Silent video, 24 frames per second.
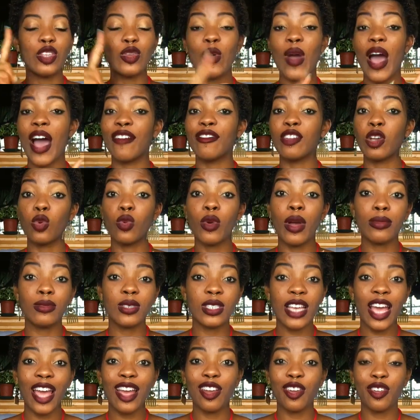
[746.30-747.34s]
you have your
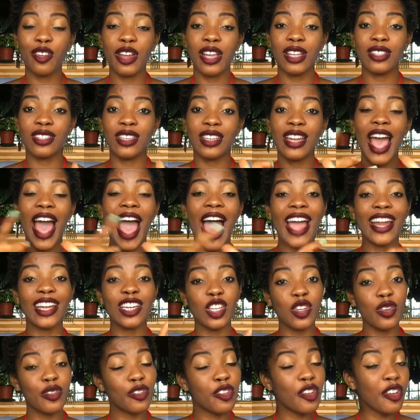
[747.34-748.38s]
website created,
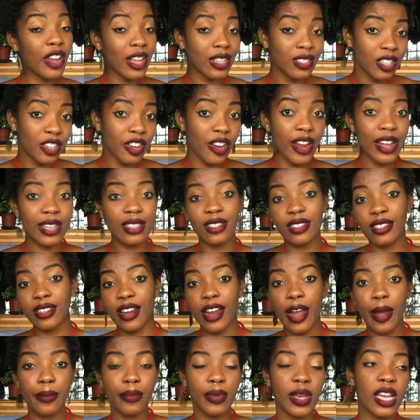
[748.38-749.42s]
and you've created your
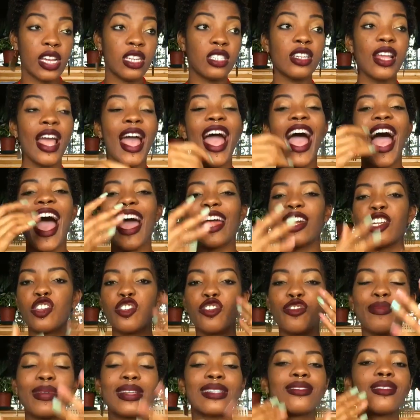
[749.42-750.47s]
Instagram page, and
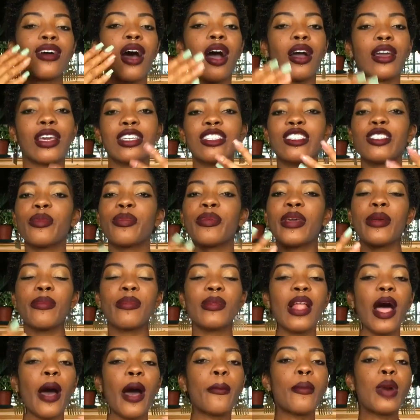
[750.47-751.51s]
you've been talking to
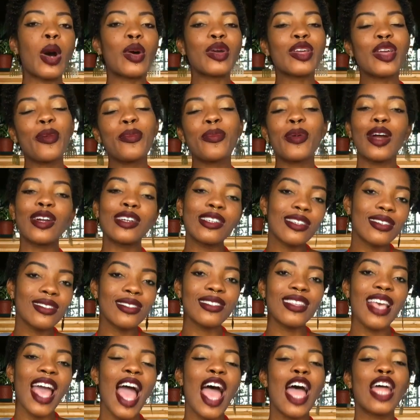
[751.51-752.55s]
people about your products,
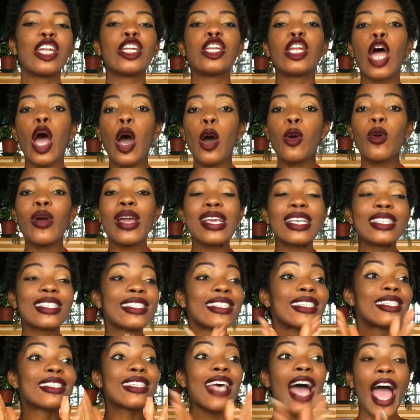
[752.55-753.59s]
now is
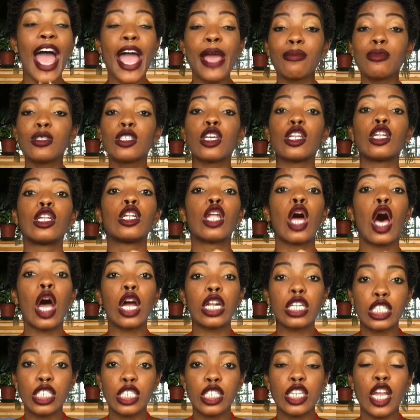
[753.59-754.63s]
the time to
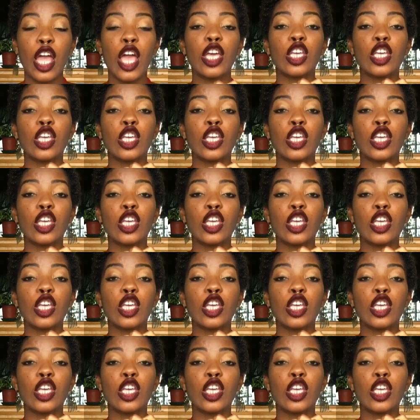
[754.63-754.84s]
launch